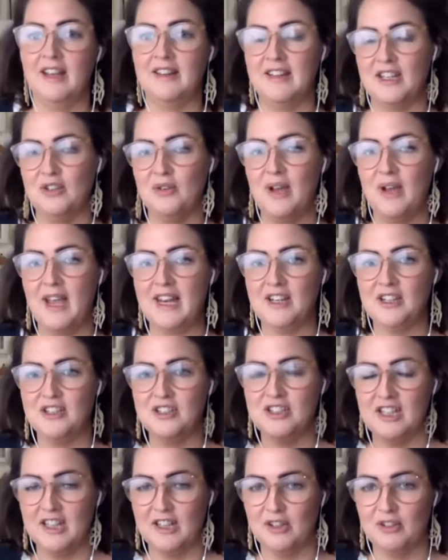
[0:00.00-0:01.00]
and then your
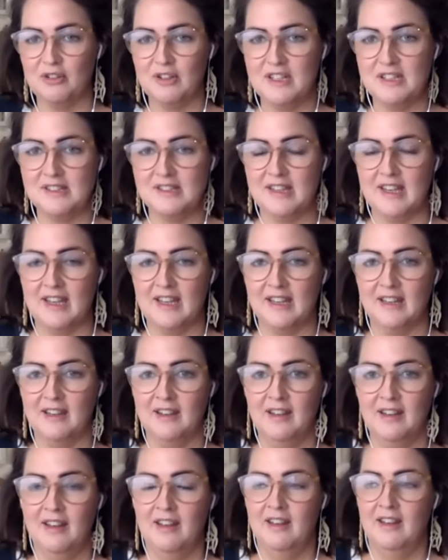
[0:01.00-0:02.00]
energy increasing
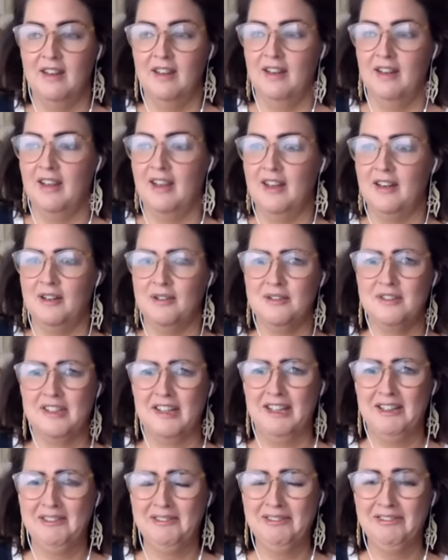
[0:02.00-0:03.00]
and I was
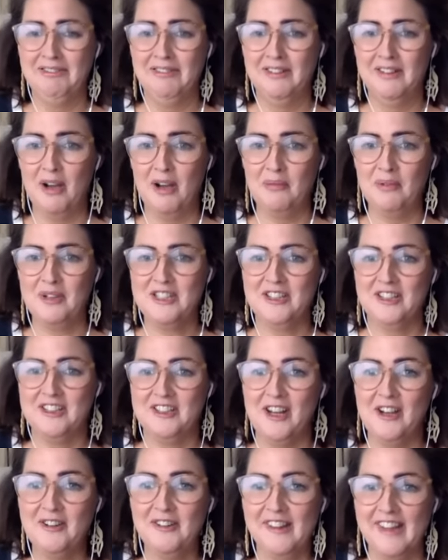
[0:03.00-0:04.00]
like oh, I wish I'd
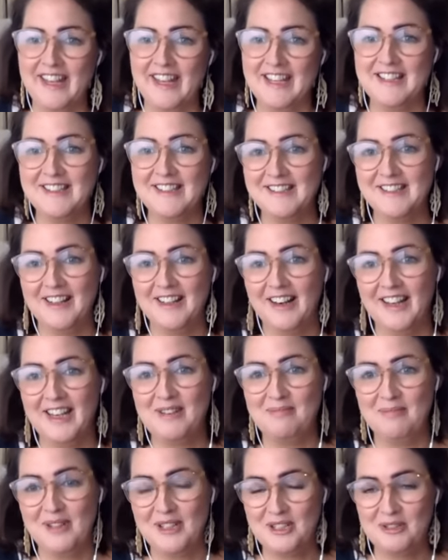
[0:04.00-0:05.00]
known this like
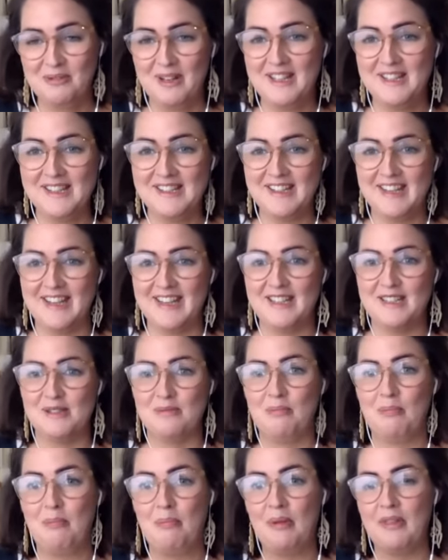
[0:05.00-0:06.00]
in my 20s
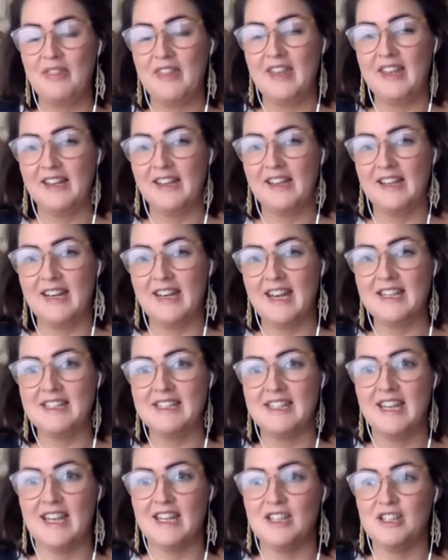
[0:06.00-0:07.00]
but then
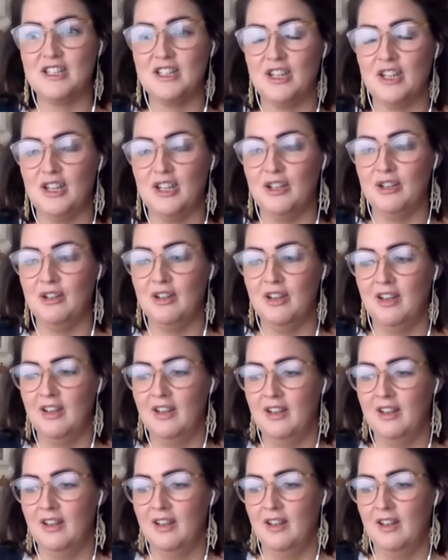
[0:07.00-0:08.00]
connecting it to
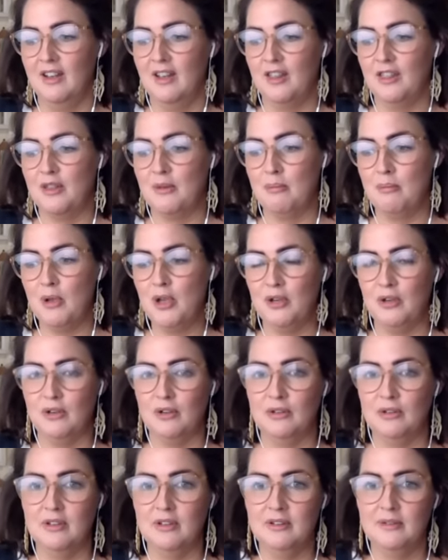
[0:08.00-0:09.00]
the
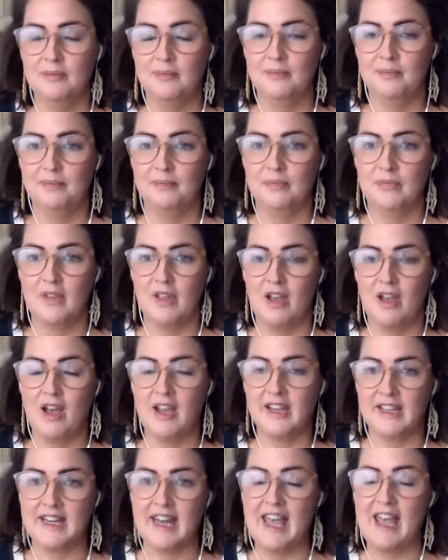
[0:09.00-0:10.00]
moon I
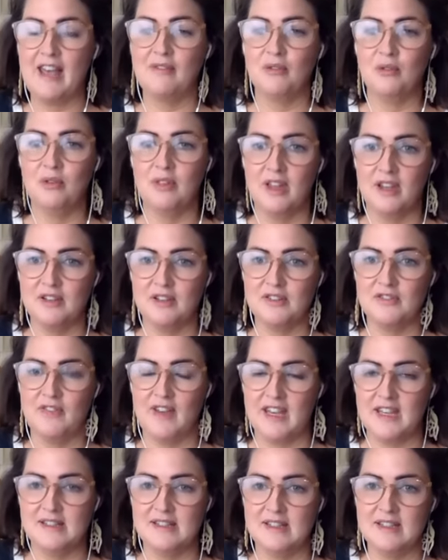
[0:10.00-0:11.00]
can have all those
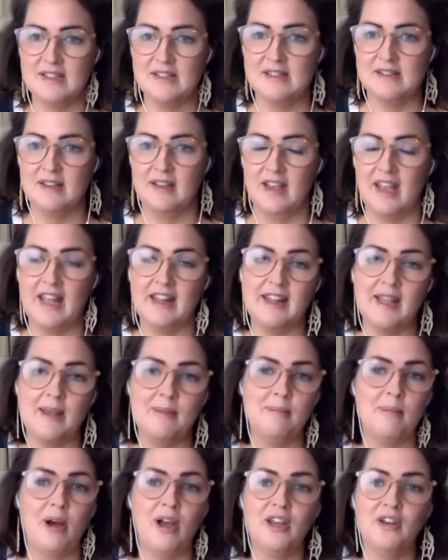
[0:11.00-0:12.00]
phases and they
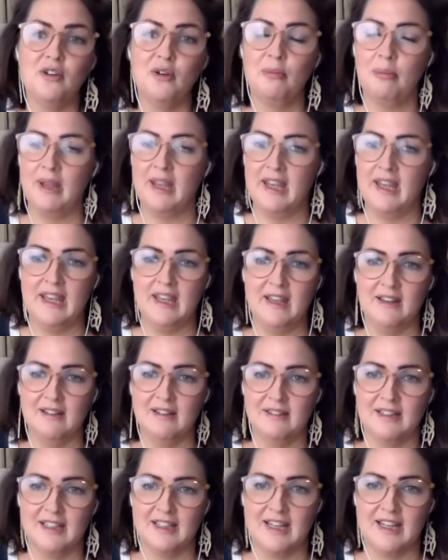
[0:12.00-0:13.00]
might not be
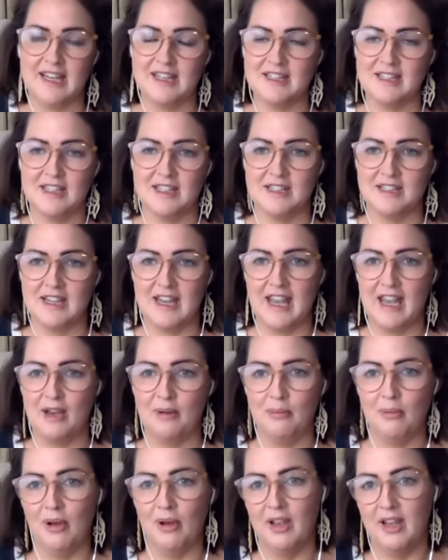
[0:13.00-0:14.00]
connected to
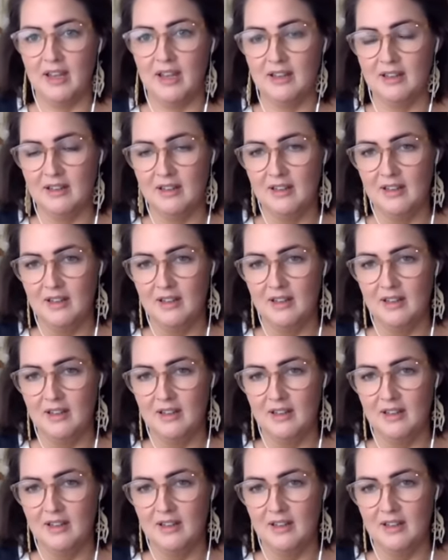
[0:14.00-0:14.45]
how my